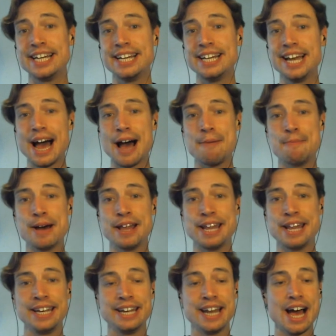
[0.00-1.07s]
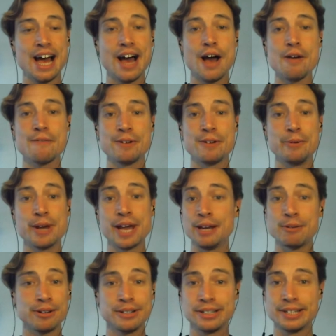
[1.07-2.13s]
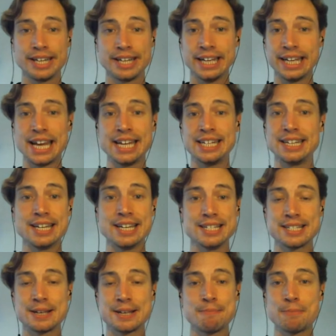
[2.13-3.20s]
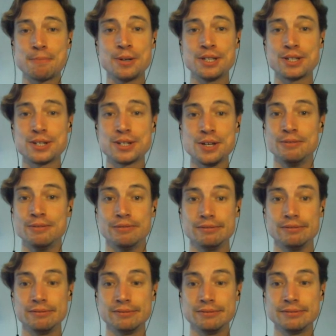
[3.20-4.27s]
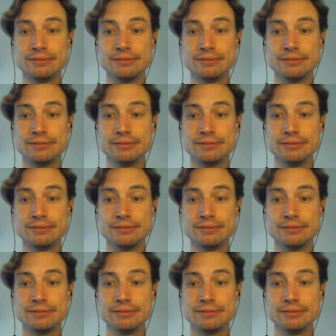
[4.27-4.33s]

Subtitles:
pleasure. And then hopefully we'll get you on again at some point soon.